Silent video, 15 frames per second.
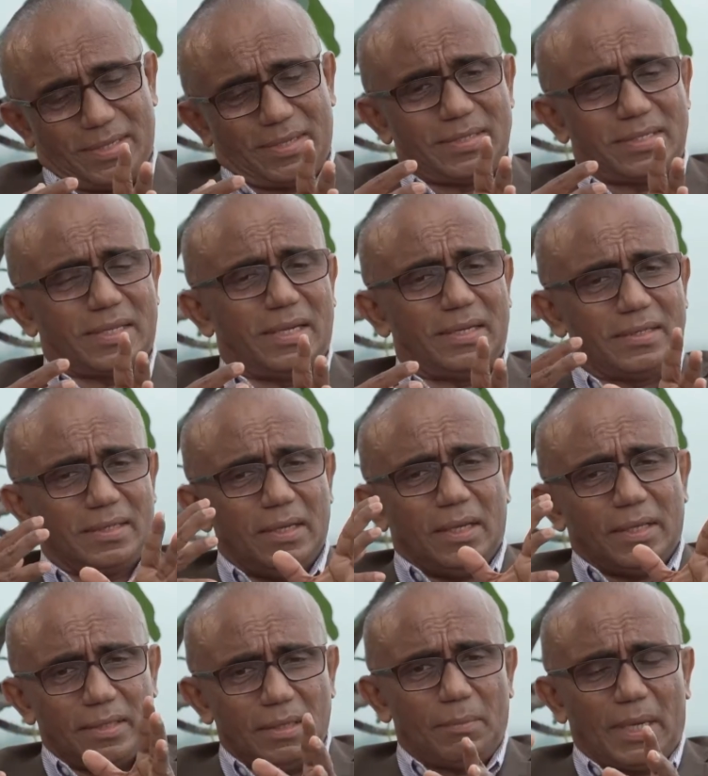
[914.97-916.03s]
a result,
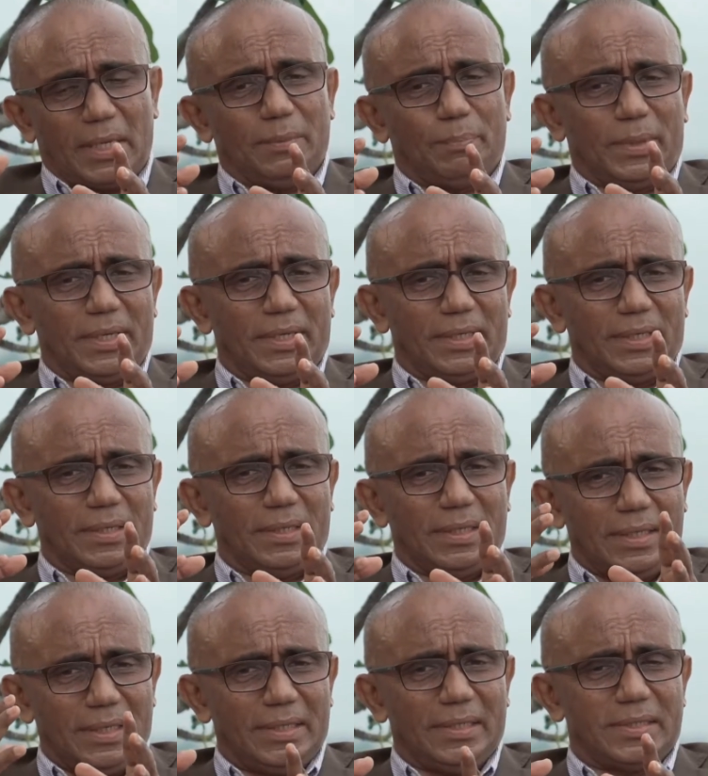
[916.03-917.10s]
the money printing
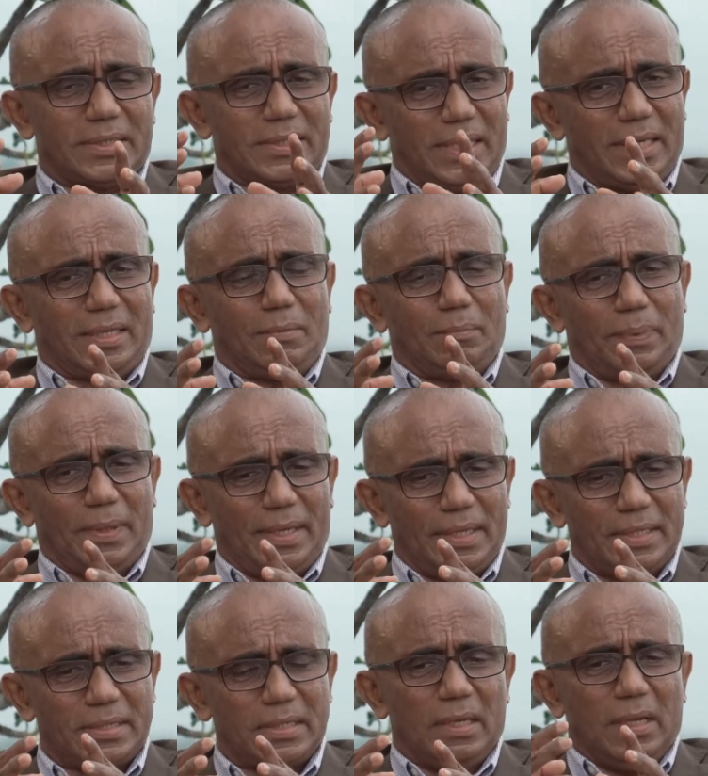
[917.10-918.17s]
is taking
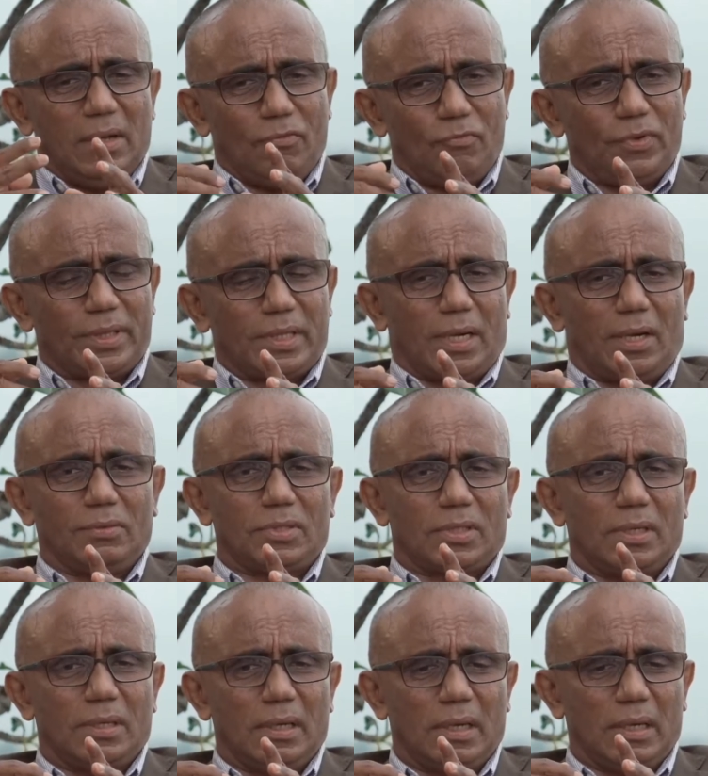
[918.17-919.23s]
place without
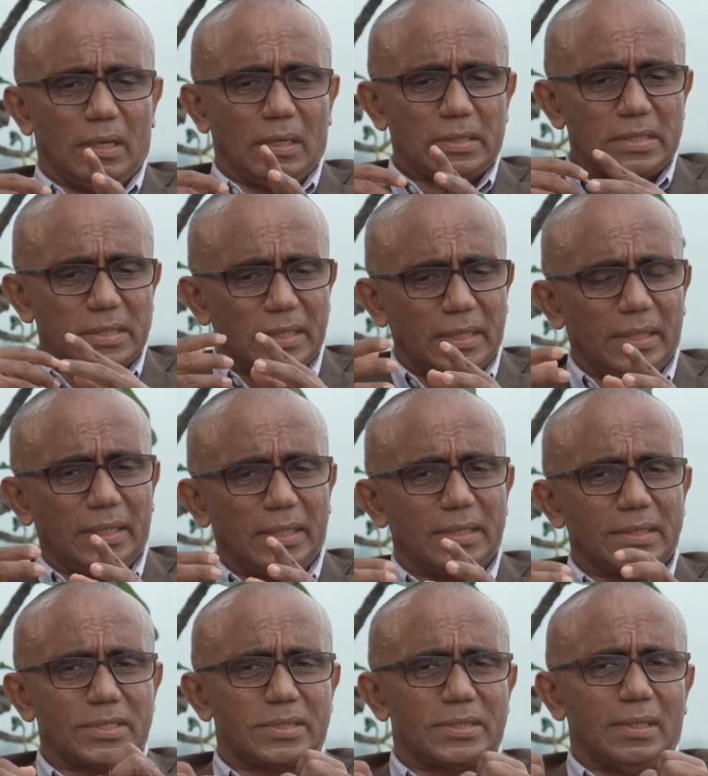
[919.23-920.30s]
a
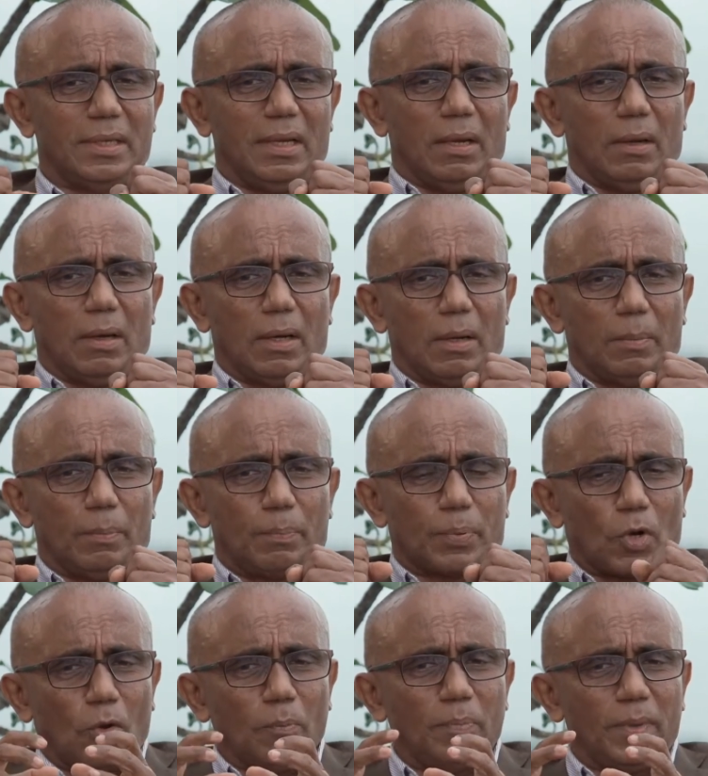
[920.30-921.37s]
serious
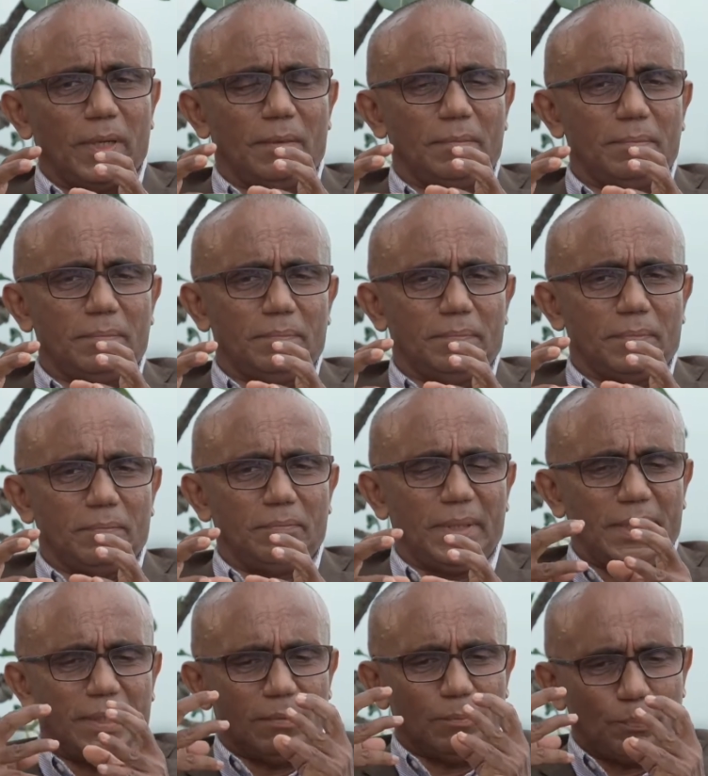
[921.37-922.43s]
problem
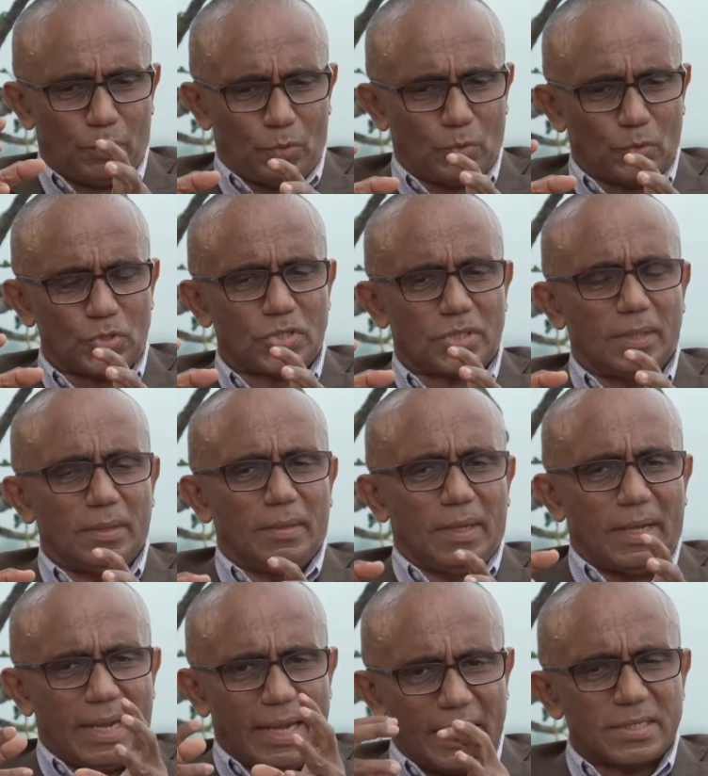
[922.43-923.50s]
being posed
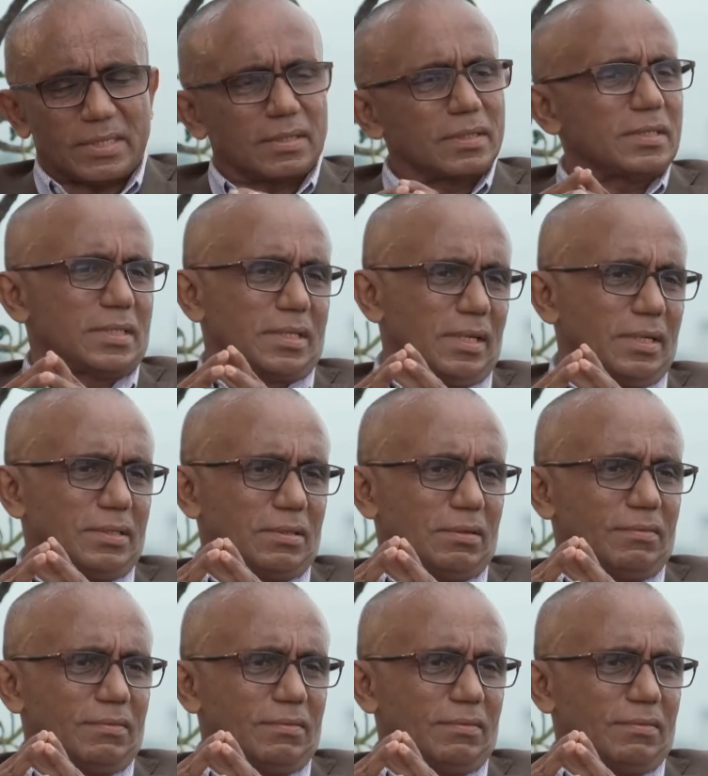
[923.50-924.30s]
as a result